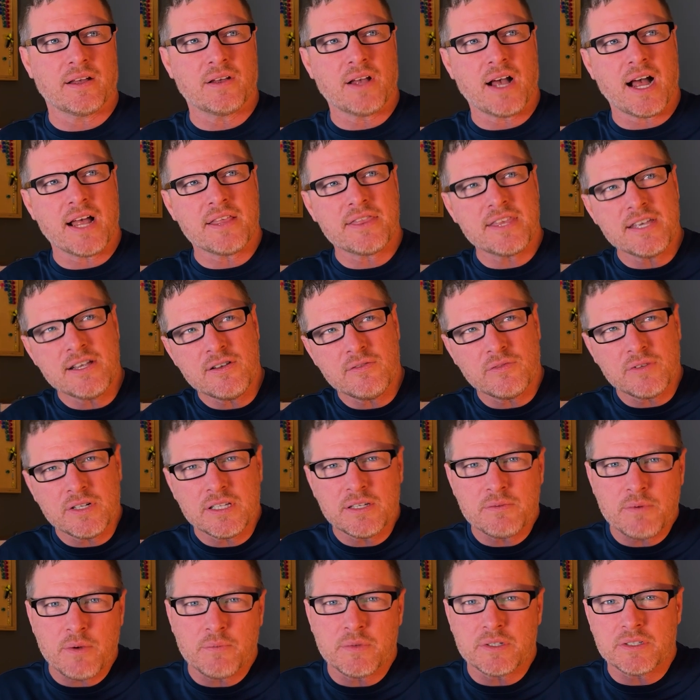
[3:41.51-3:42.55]
I think
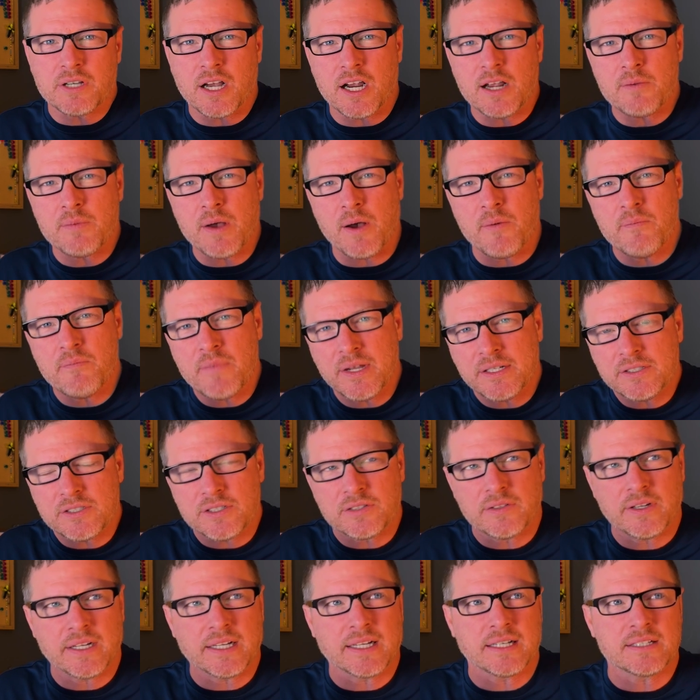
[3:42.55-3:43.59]
really when we talk about
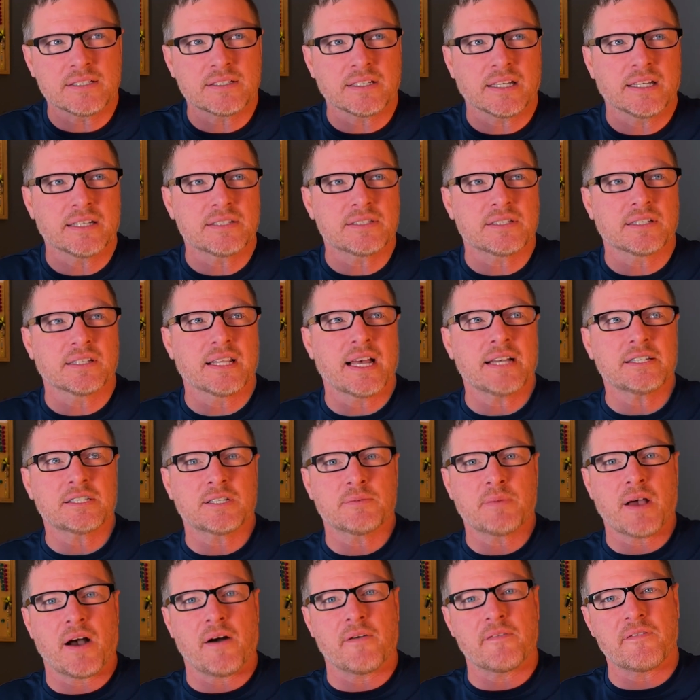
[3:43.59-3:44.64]
mentoring, it's less
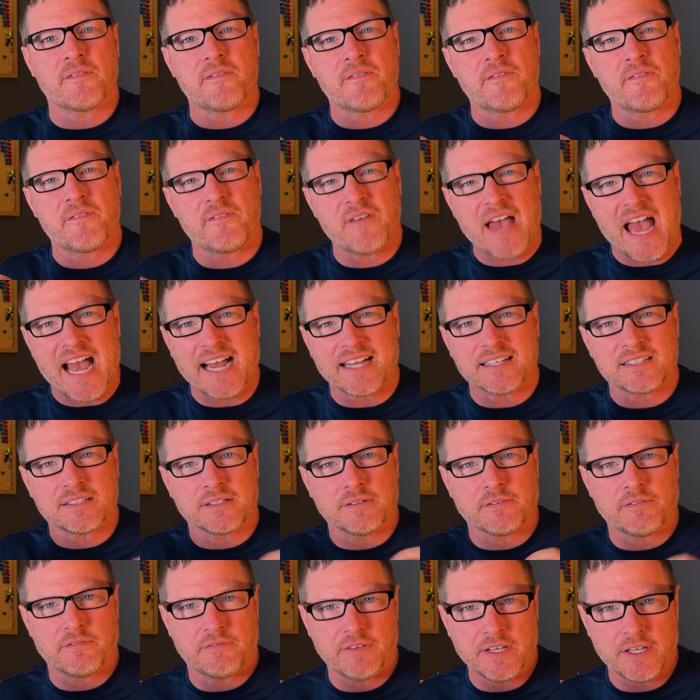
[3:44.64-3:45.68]
about facts
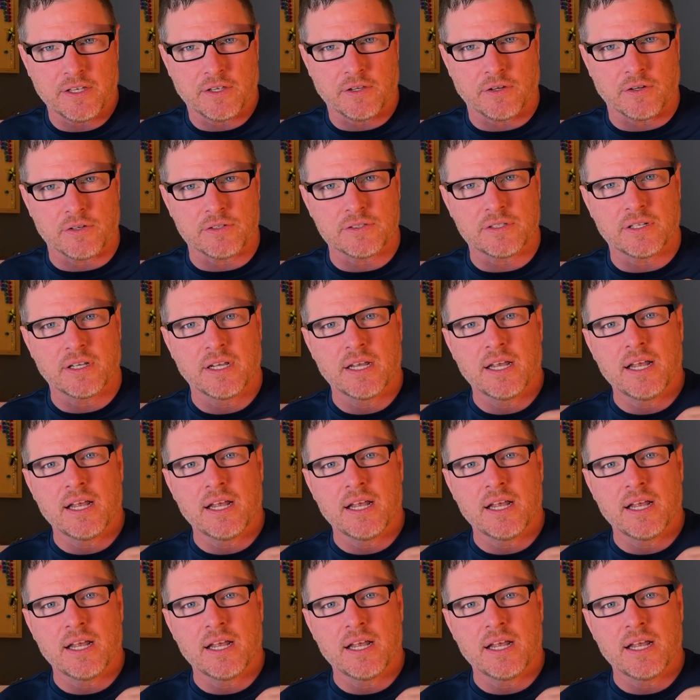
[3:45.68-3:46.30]
and figures.